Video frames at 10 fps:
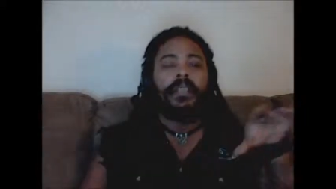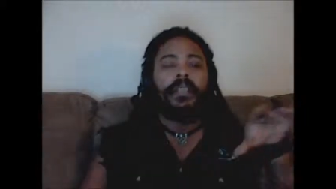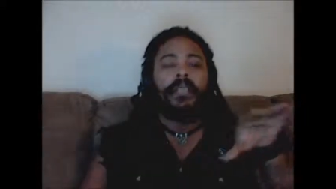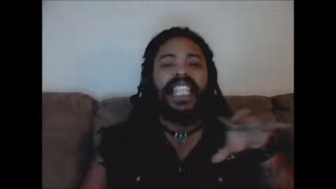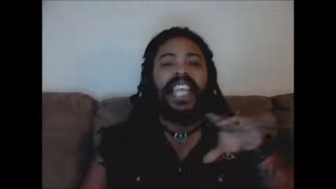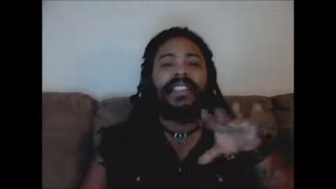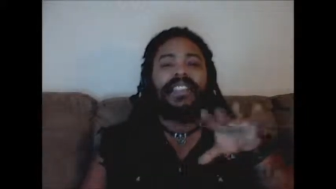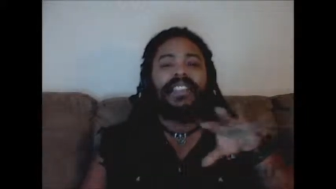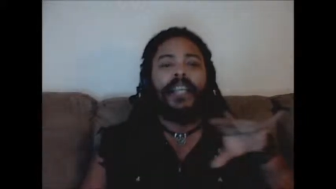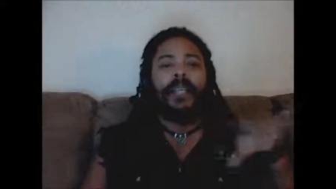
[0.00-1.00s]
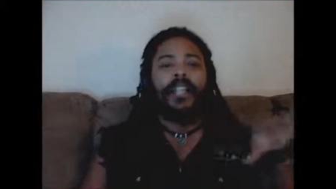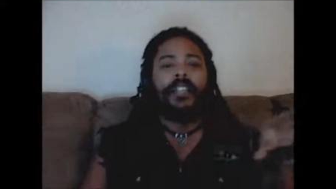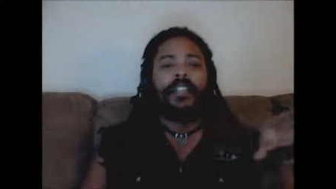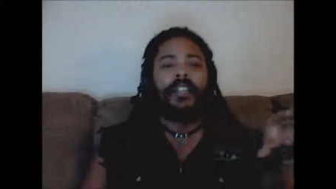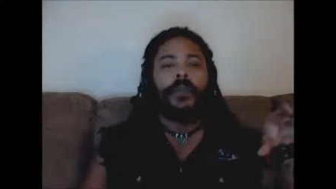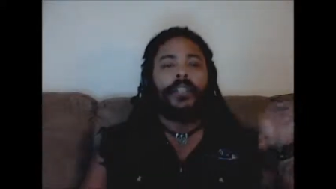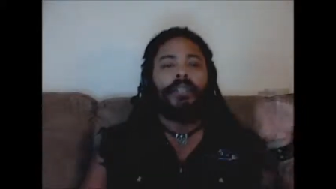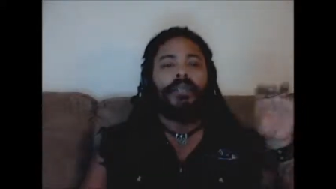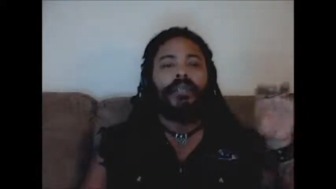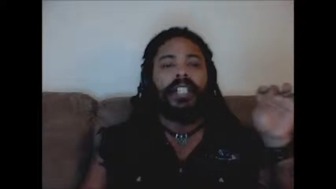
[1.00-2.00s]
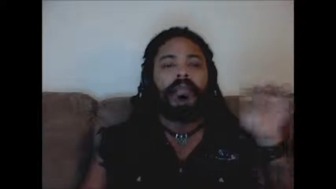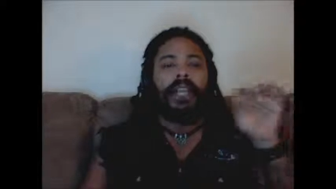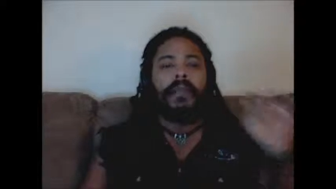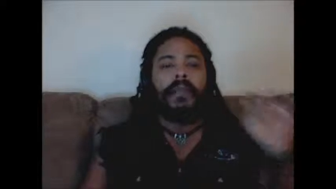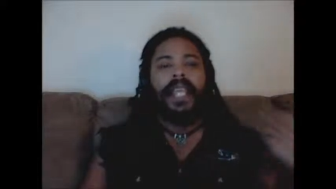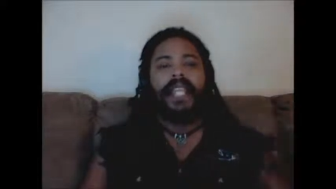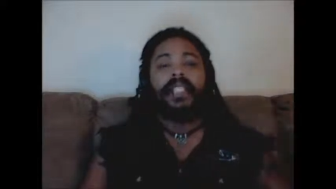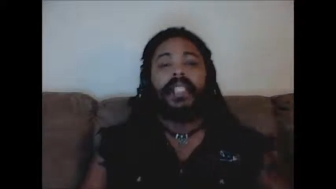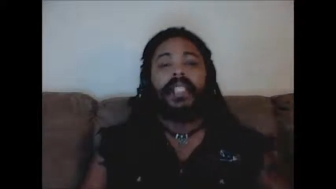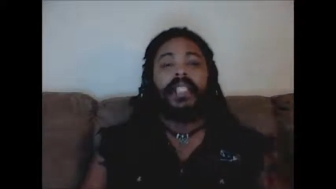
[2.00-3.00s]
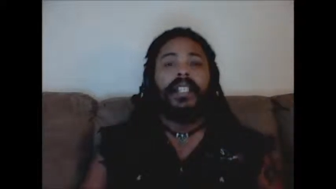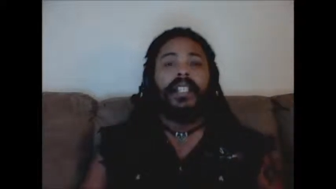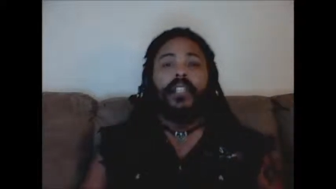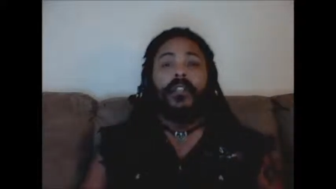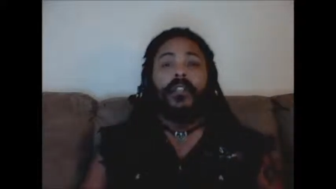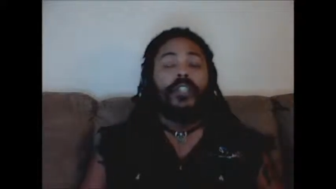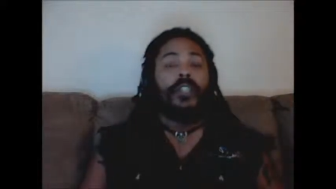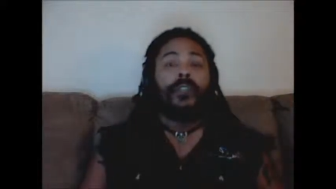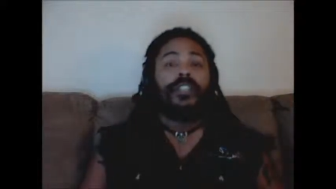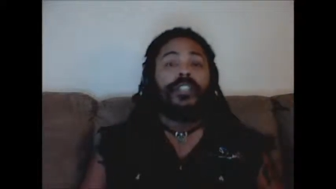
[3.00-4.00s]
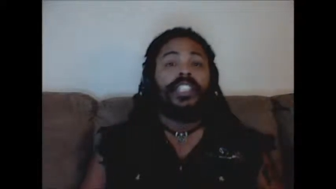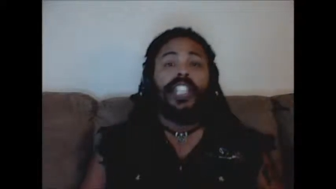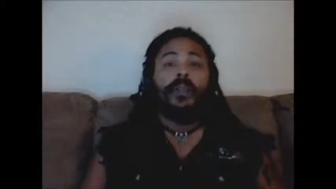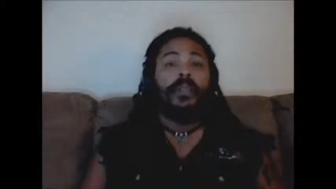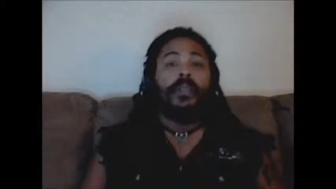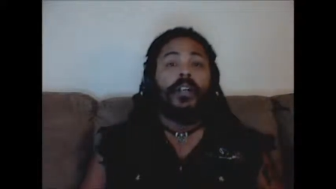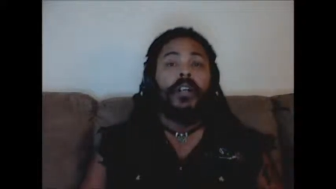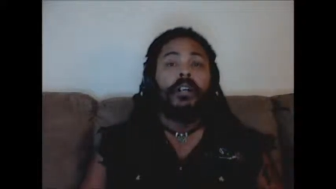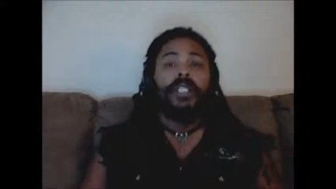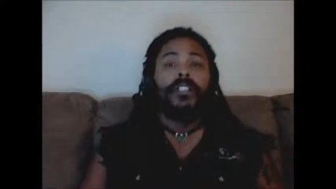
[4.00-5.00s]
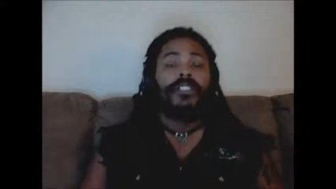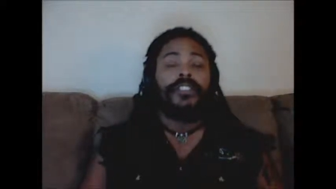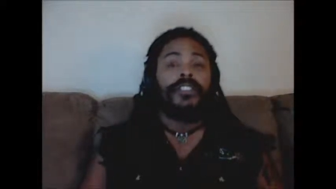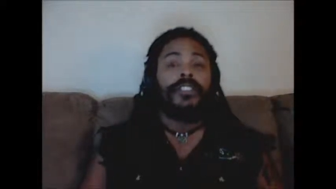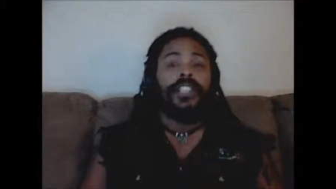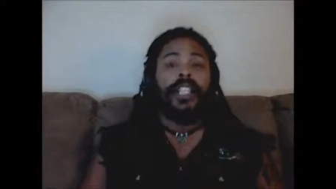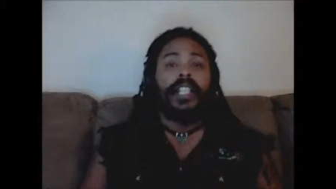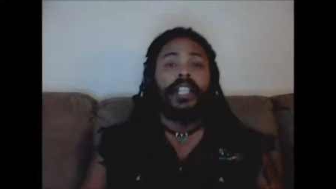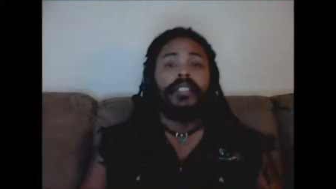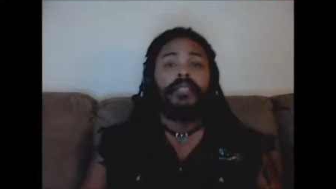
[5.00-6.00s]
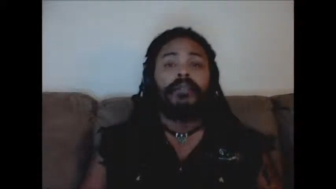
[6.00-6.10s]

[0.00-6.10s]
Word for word: the BS that we all know was put in by man, who's to say we wouldn't all be Christians today?